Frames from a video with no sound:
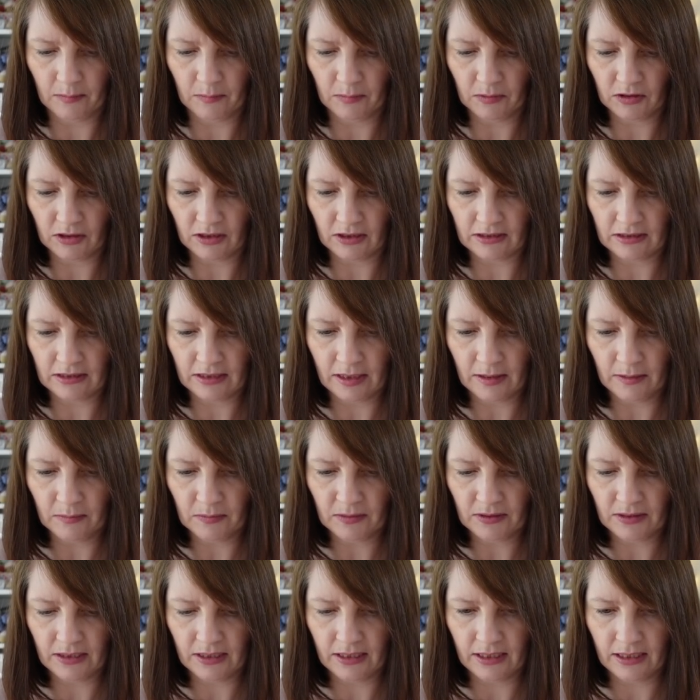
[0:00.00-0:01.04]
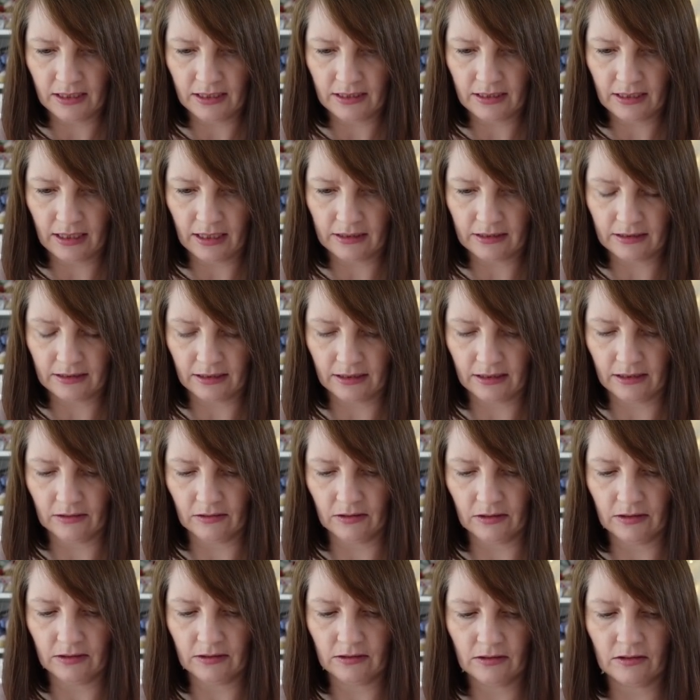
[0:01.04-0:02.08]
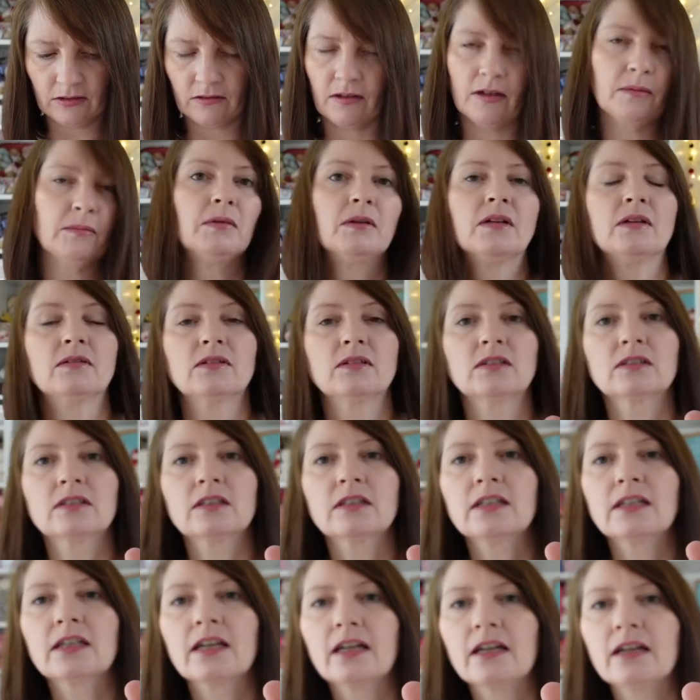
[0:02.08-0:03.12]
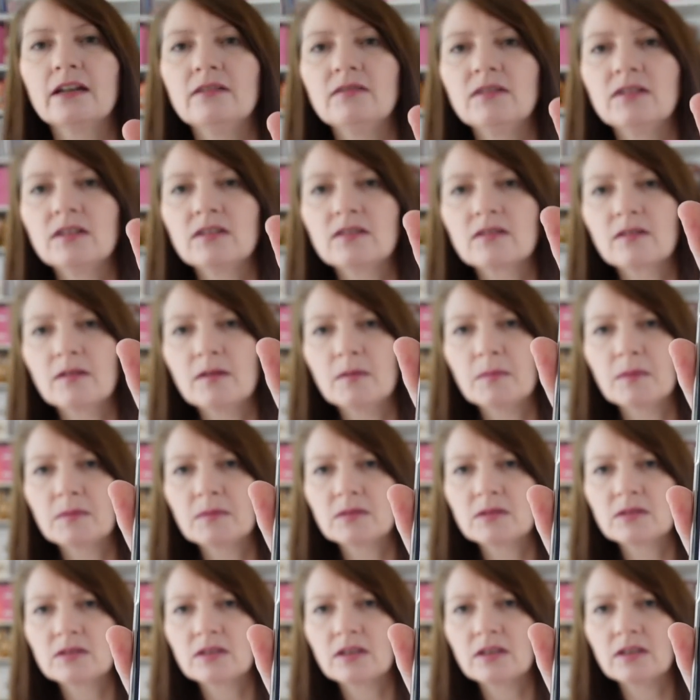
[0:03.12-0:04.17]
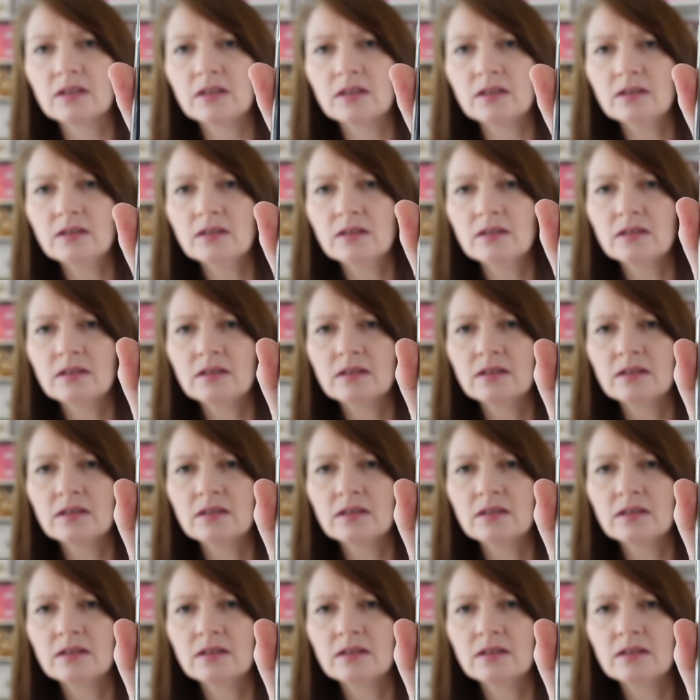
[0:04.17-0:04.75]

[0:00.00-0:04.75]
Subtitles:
She's Tipsy Tessie on Instagram, and I'm just going to get her Instagram up to show you.